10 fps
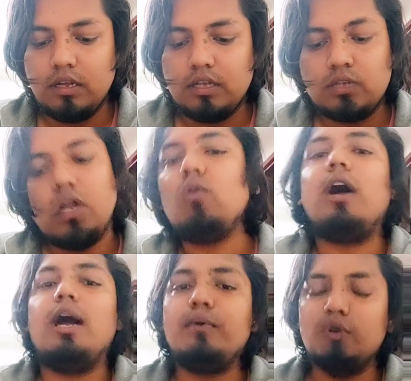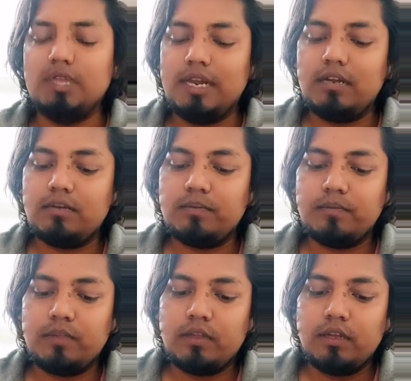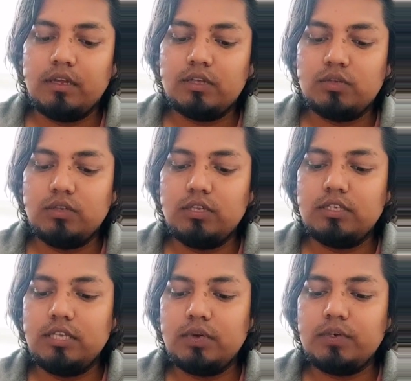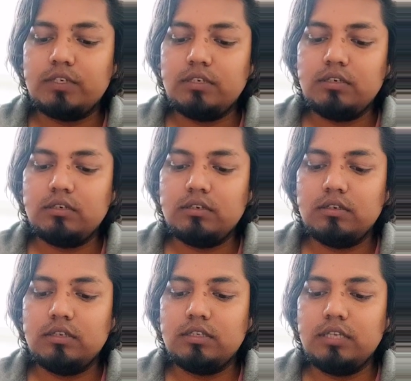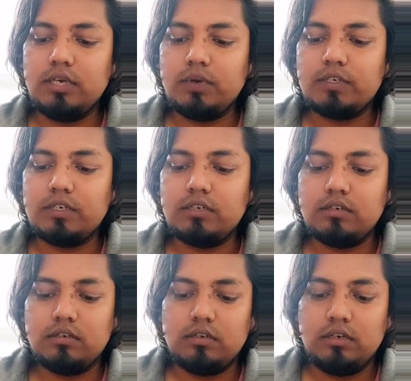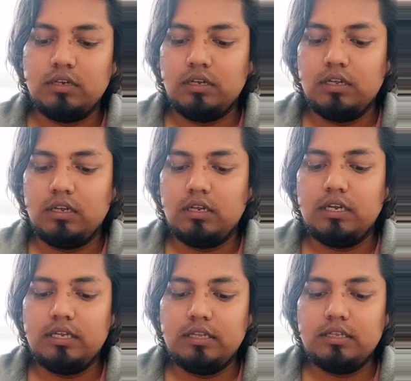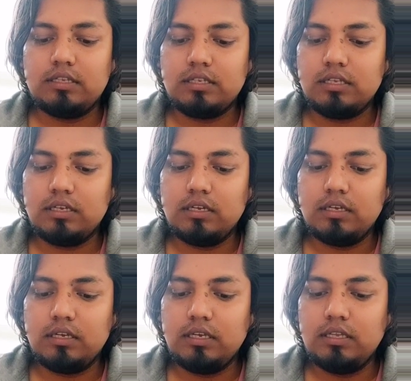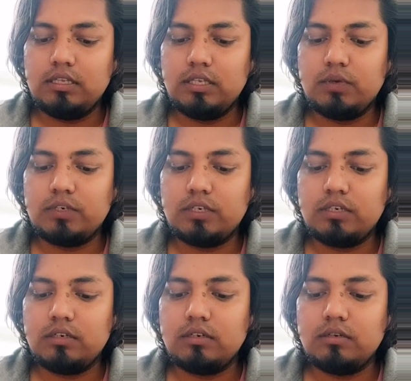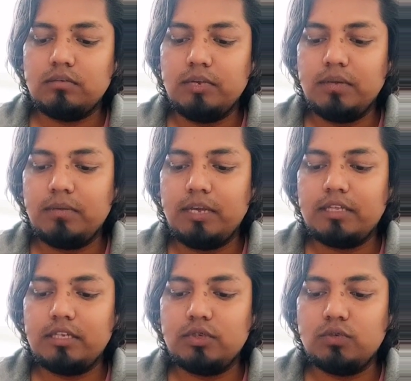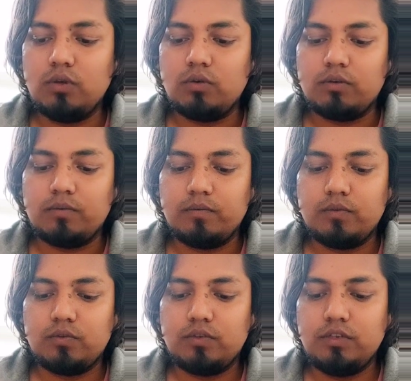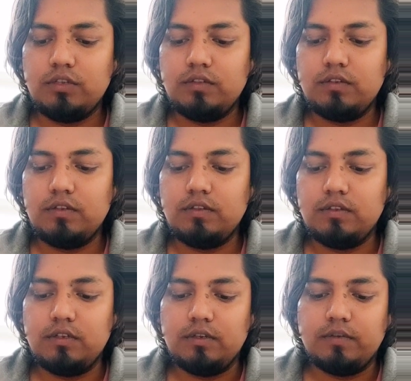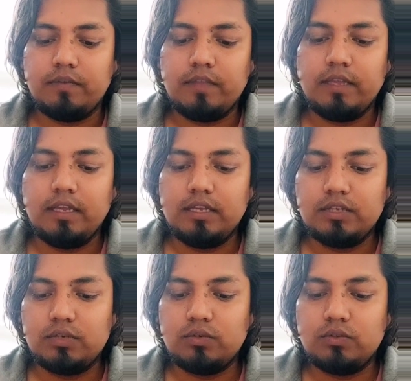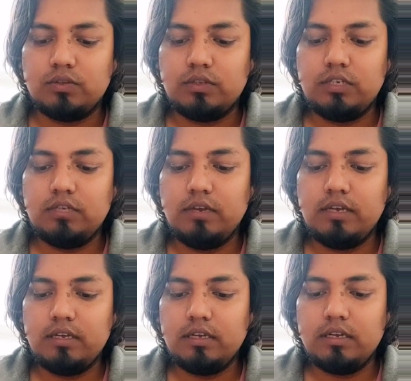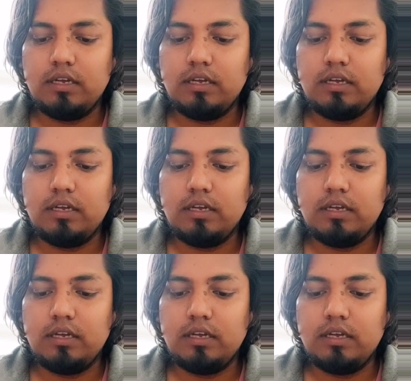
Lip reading: So now I am doing that. So this is the equation. This is the equation. In this equation, multiply 3 throughout. So 3, 3, 3. So 3y.